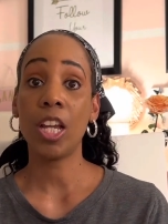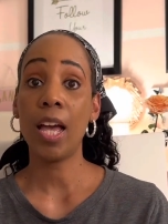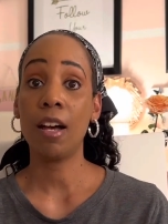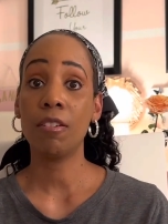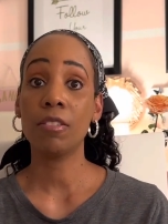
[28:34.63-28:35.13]

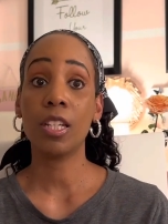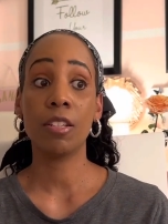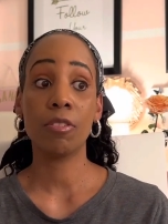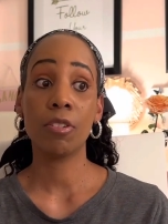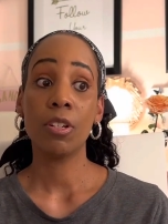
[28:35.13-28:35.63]
out
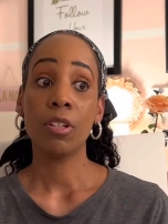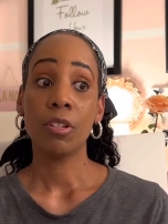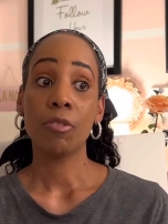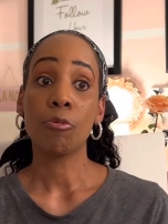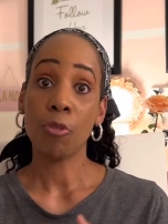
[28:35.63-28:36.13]
and
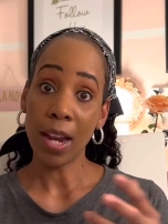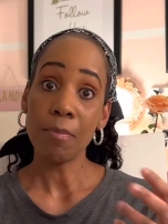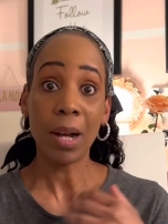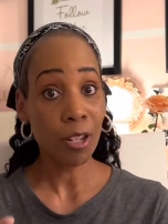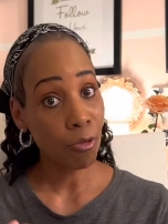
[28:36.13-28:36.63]

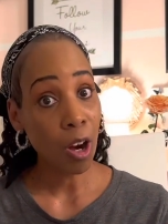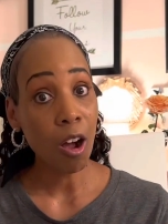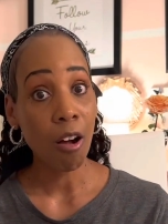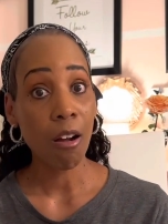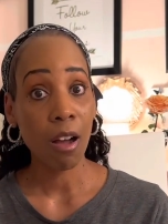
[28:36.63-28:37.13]
right my
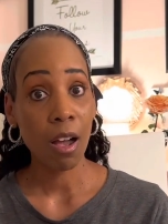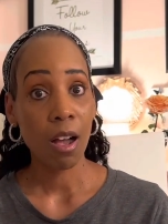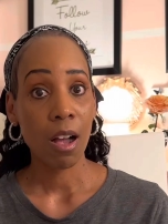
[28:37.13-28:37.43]
wrong,